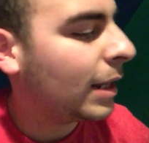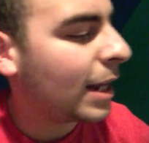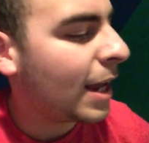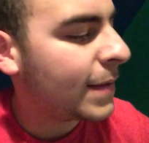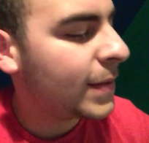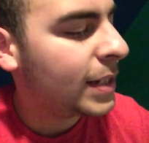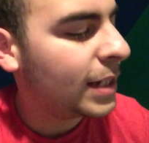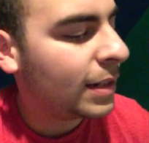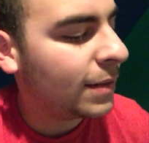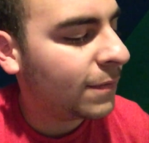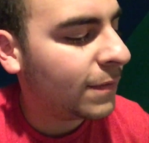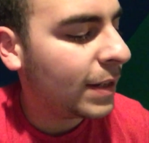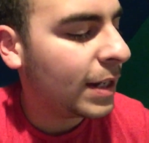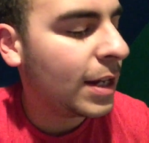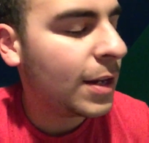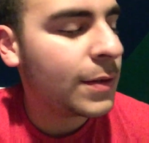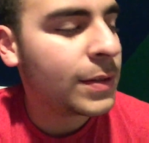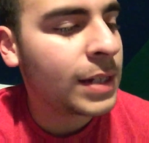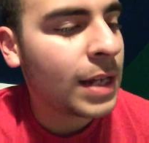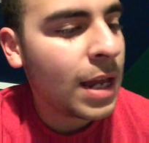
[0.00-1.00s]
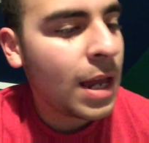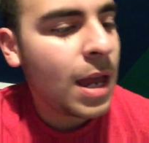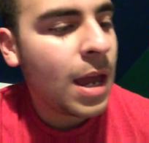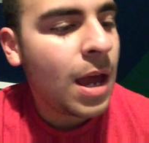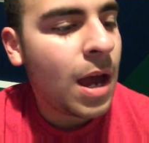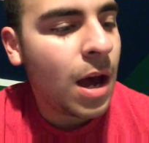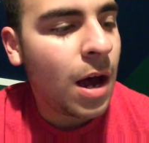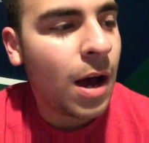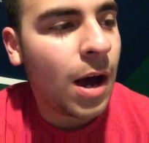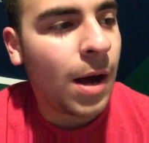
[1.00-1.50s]
Like, I've seen videos
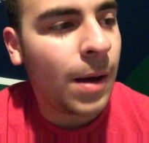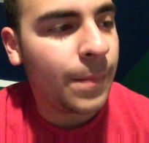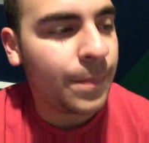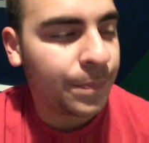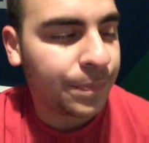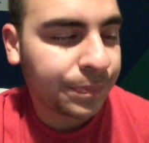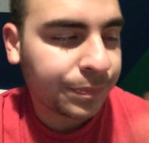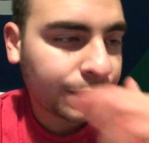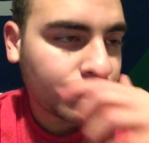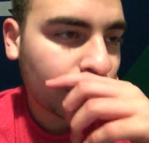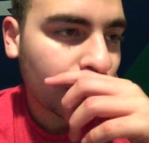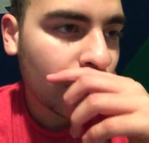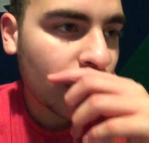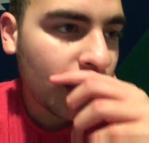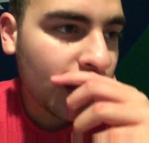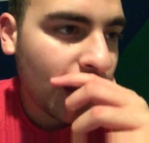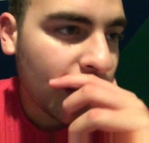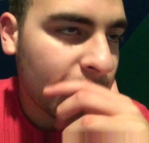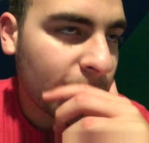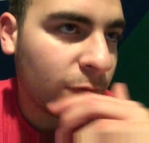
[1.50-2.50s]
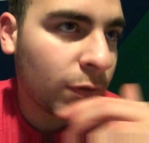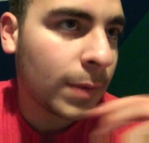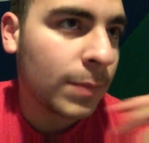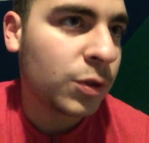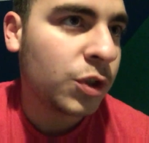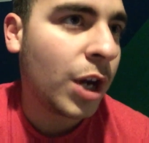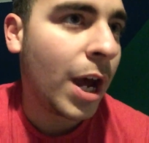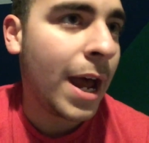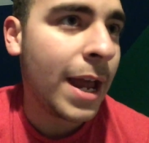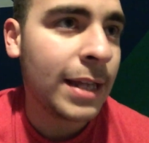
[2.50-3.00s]
from
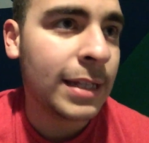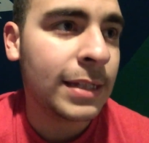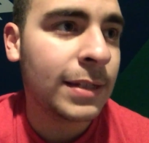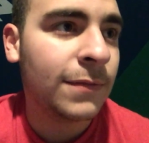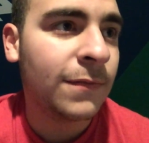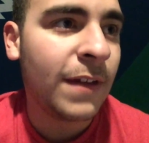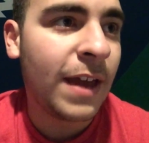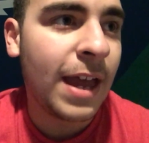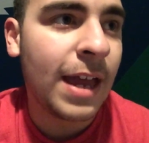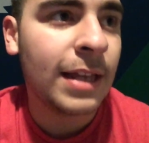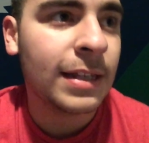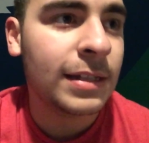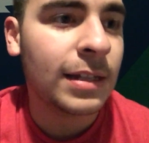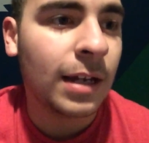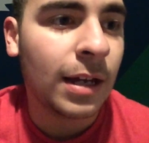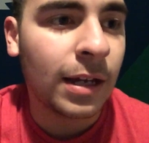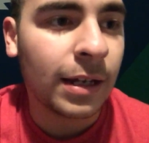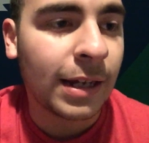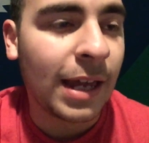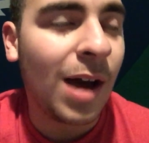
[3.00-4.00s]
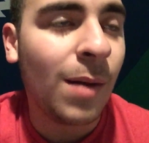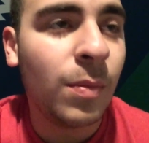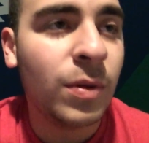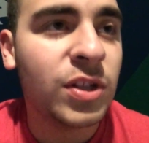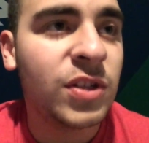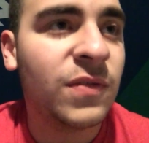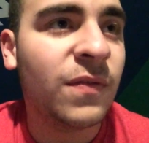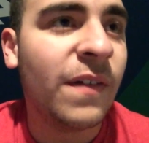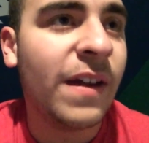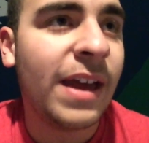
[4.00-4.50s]
Giants fans,
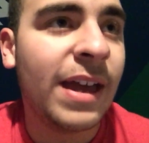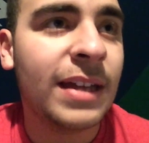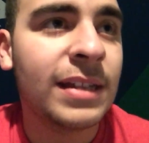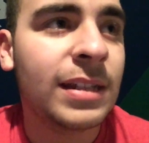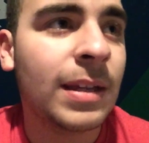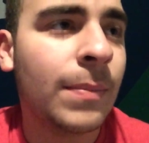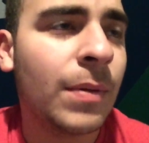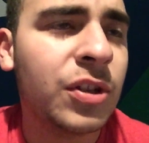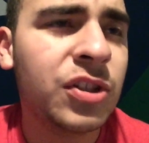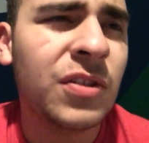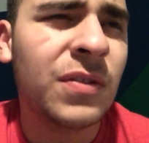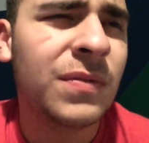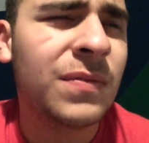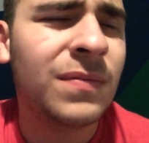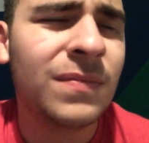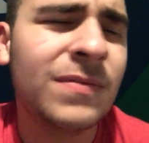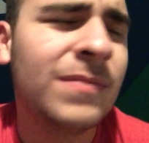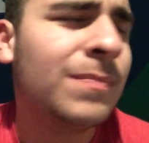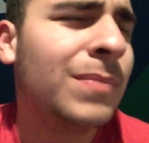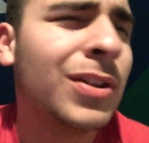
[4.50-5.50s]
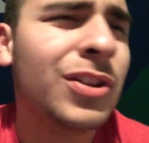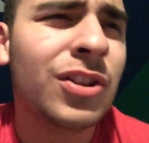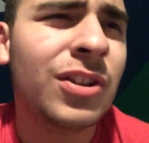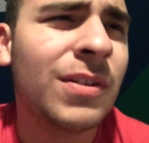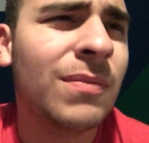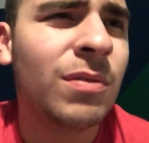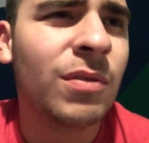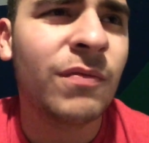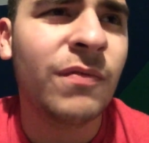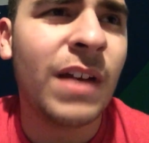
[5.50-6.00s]
Cowboys fans, a bunch of
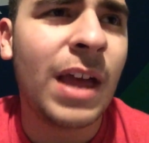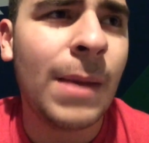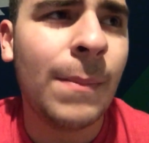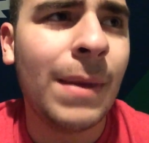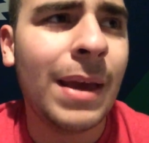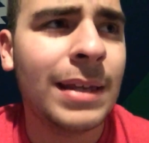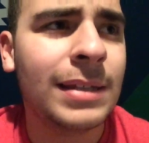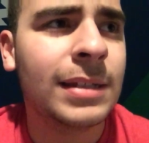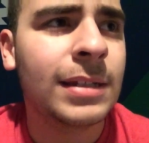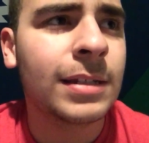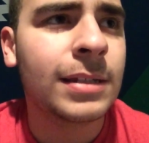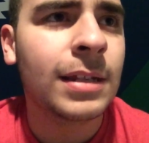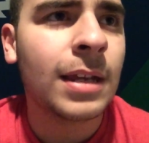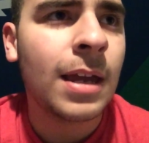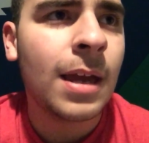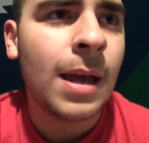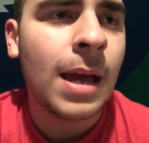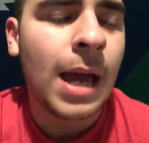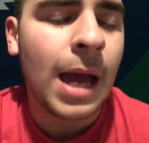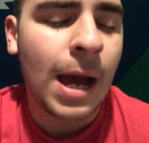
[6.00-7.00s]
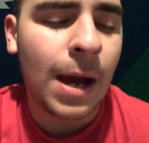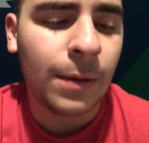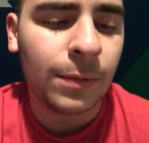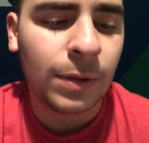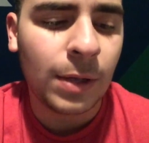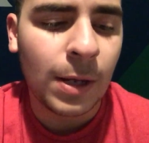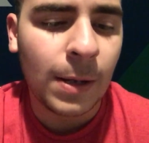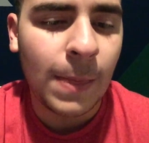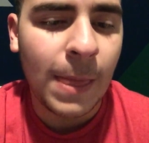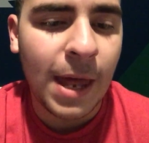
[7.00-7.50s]
different fan bases
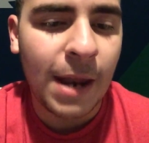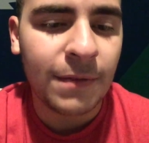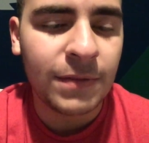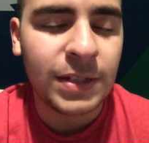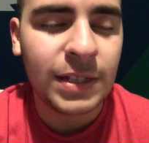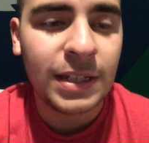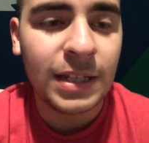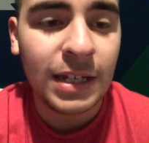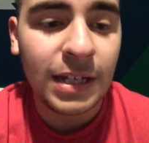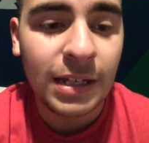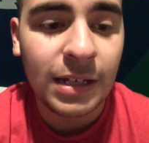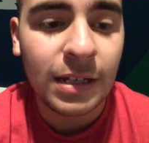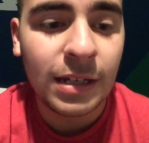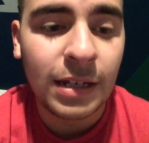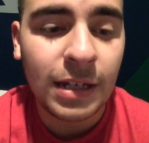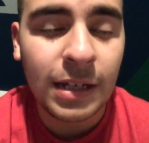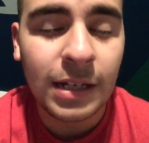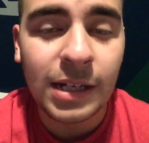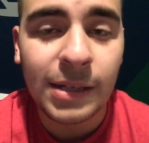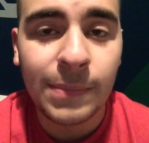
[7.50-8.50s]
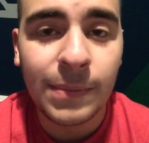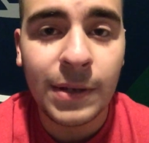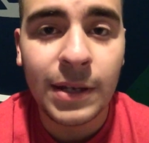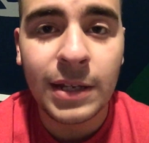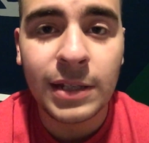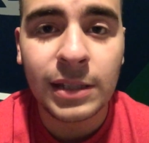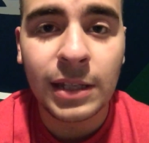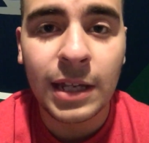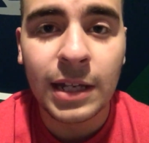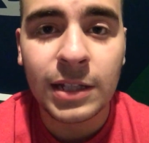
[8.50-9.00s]
out there that have seen
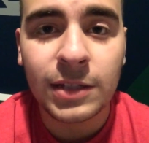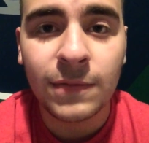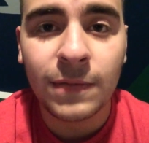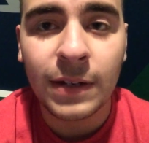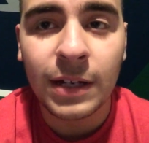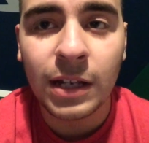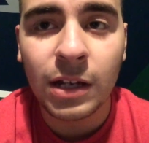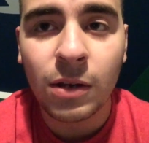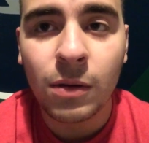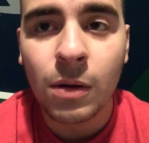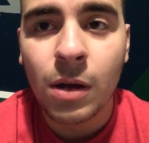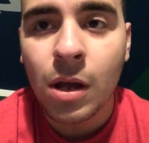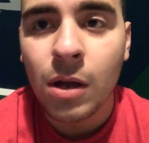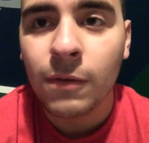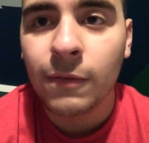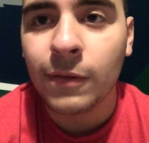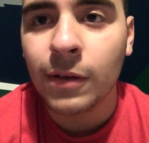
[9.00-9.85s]
EDP's latest video